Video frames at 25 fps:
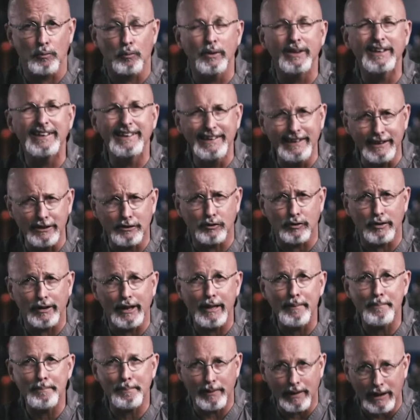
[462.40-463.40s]
would
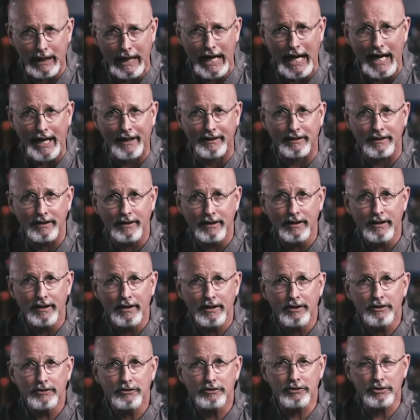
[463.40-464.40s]
literally plot
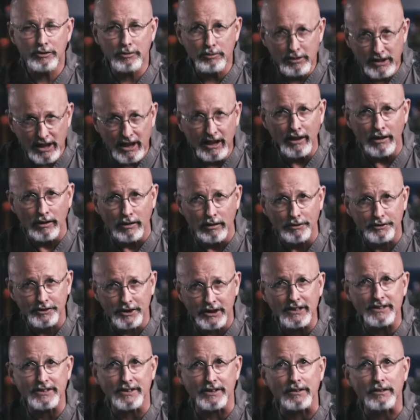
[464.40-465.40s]
to kill
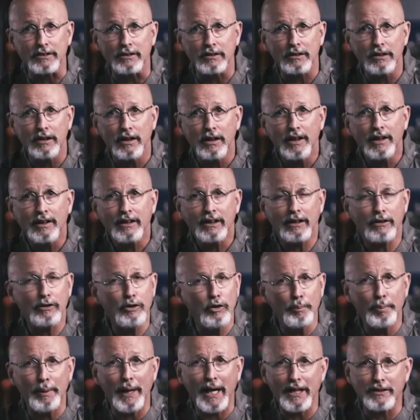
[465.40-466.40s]
Jesus. Now,
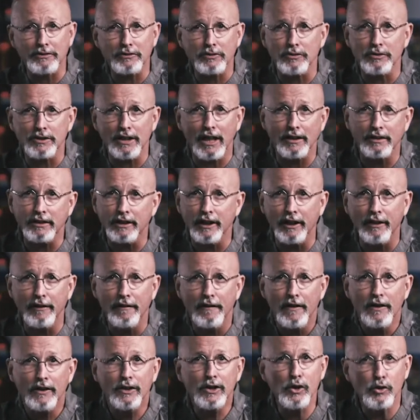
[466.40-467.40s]
you pastors out there,
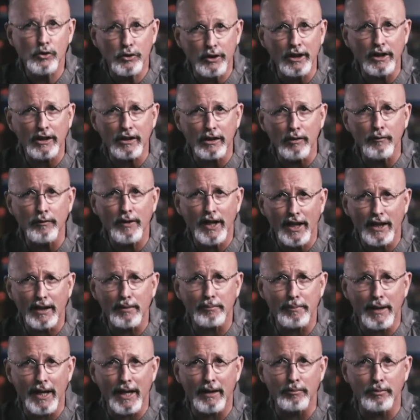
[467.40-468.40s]
you think you had
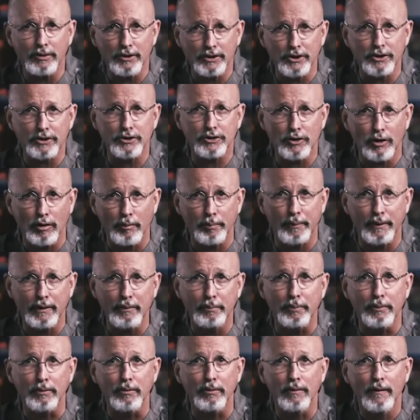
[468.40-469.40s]
it bad with just your
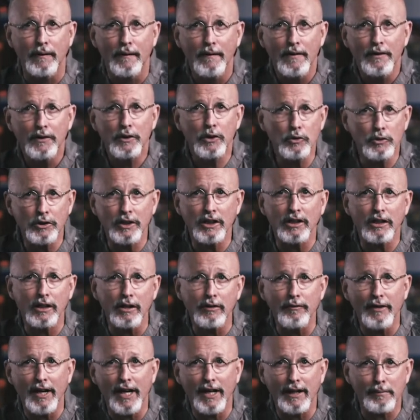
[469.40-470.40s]
people. You think
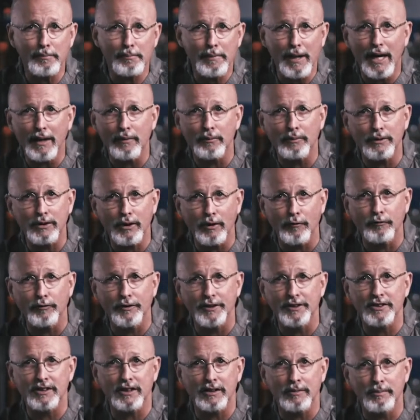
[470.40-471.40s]
you've had it bad with your
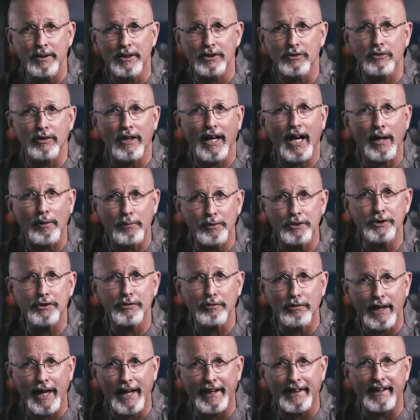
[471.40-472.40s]
friends in the ministry. How would
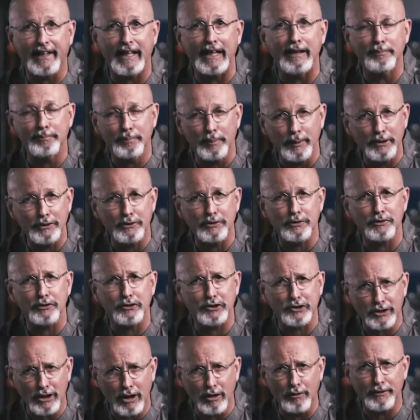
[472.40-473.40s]
you like it if preachers
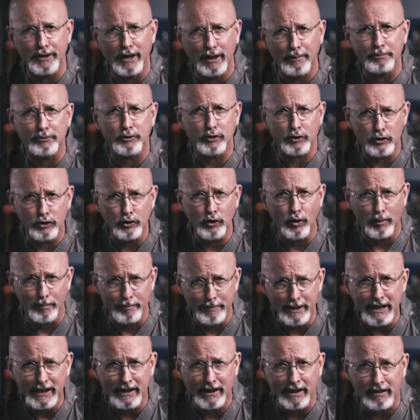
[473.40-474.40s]
showed up to your
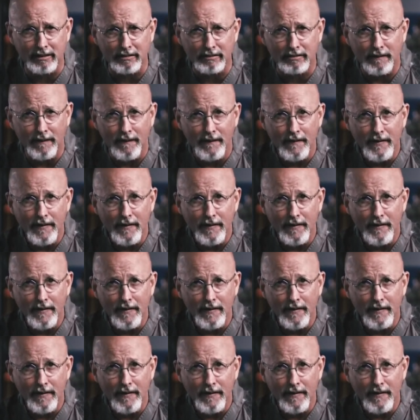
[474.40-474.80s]
meetings